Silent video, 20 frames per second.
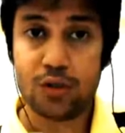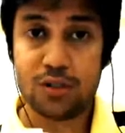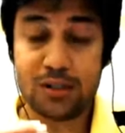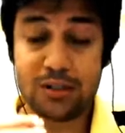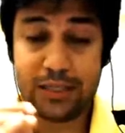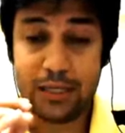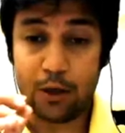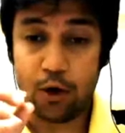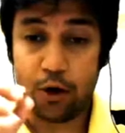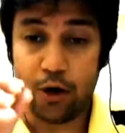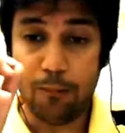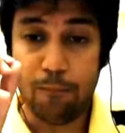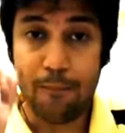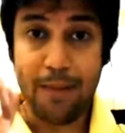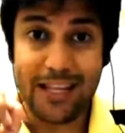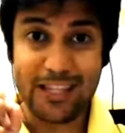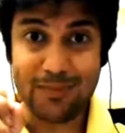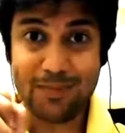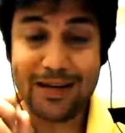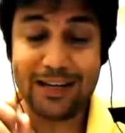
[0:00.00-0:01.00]
there are a lot of
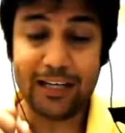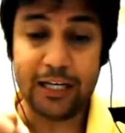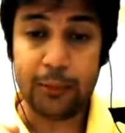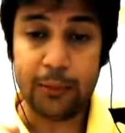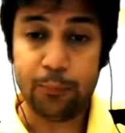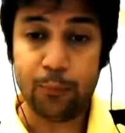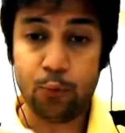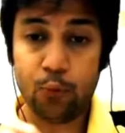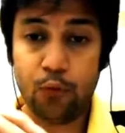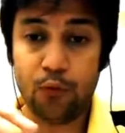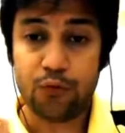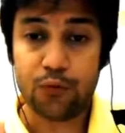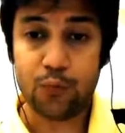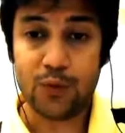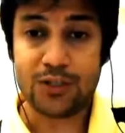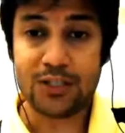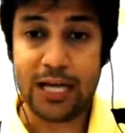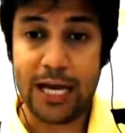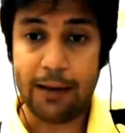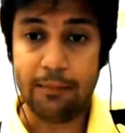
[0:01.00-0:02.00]
mathematical proofs which
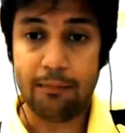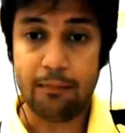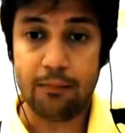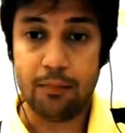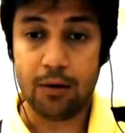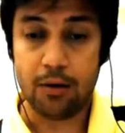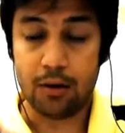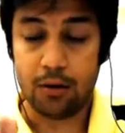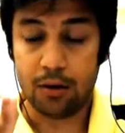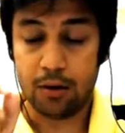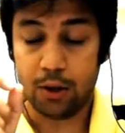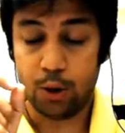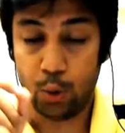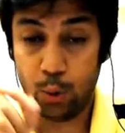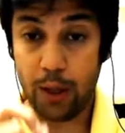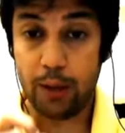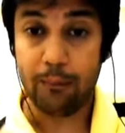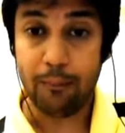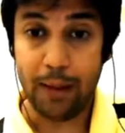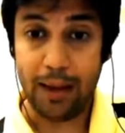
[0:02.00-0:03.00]
I am doing
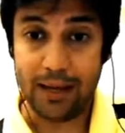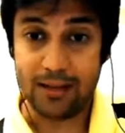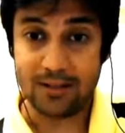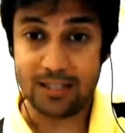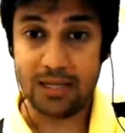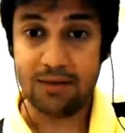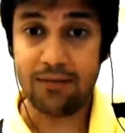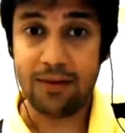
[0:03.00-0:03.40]
myself,